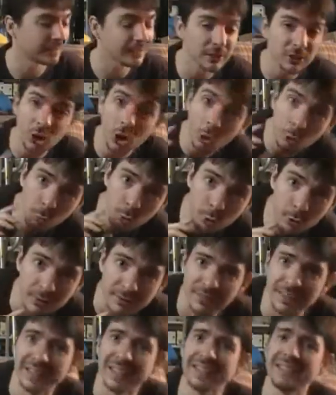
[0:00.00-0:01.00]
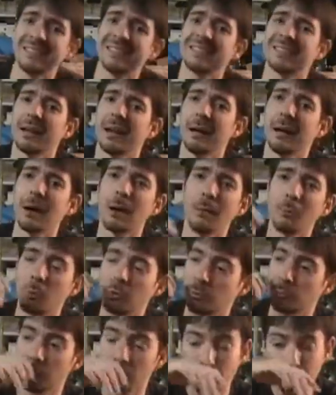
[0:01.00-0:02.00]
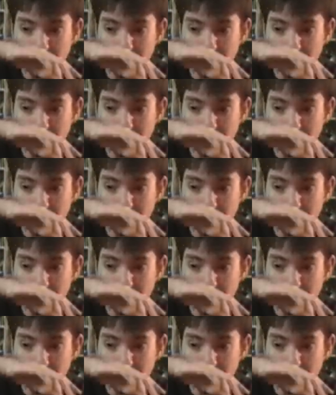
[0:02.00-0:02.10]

Star Wars is what